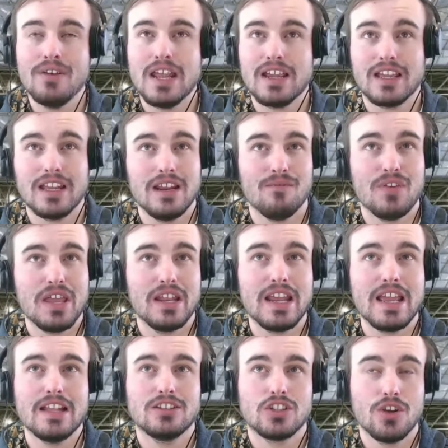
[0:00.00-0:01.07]

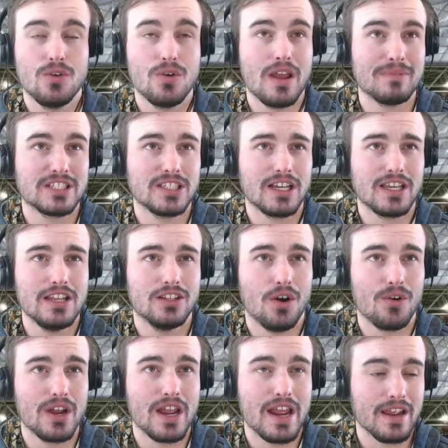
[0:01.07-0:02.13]
Ikanaveri at 2, and Masaki
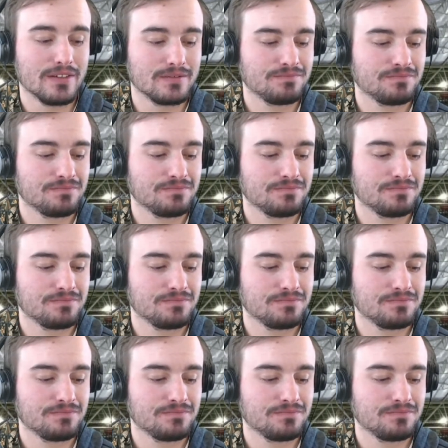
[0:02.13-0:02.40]
Dongai